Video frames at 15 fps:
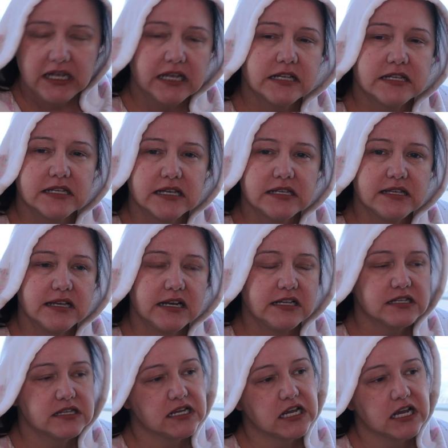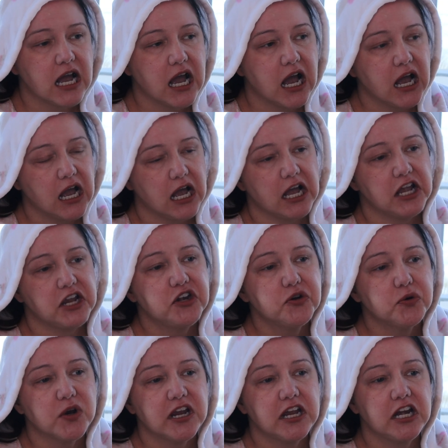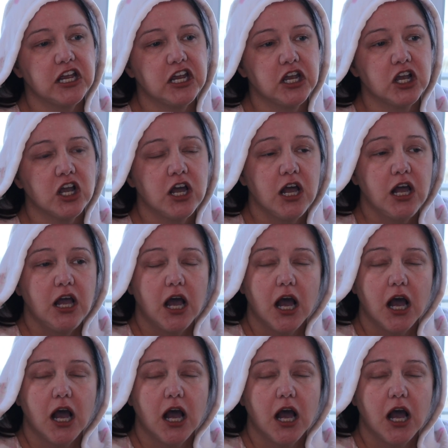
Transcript: It says that it's like a hydrating